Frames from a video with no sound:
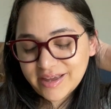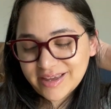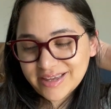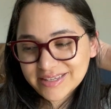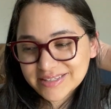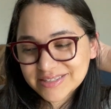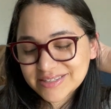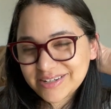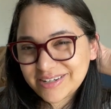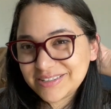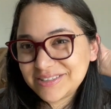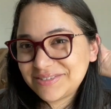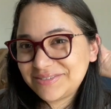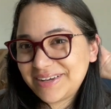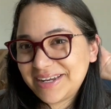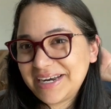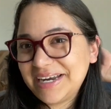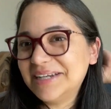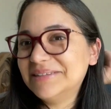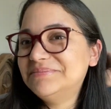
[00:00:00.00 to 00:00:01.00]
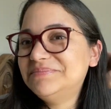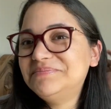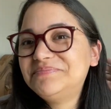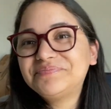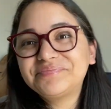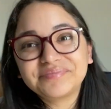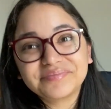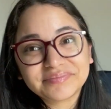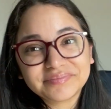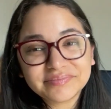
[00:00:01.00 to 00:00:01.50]
So it's funny.
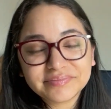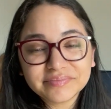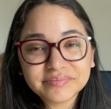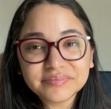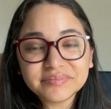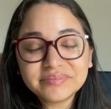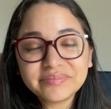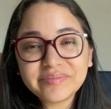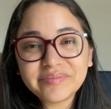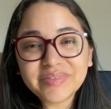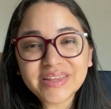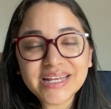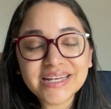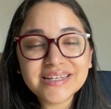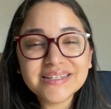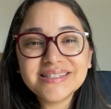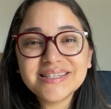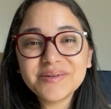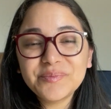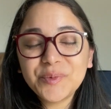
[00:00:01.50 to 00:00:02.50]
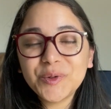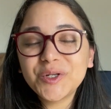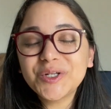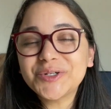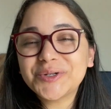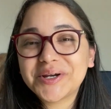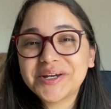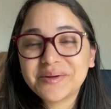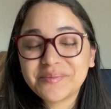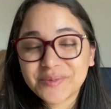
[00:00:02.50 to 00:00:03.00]
Simple
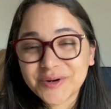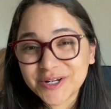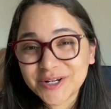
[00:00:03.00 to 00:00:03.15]
joy number